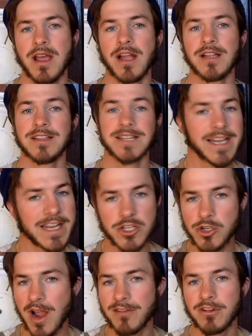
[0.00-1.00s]
Leading
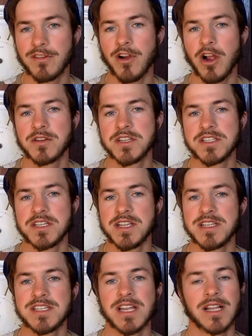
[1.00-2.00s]
driver of heart
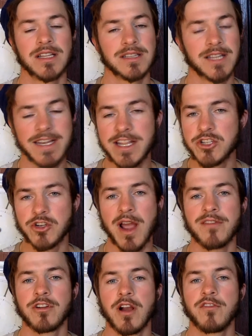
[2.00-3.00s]
disease, leading
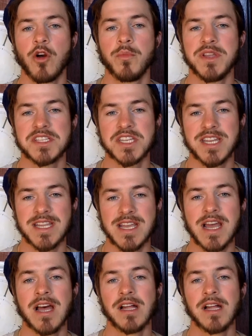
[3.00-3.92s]
driver of obesity,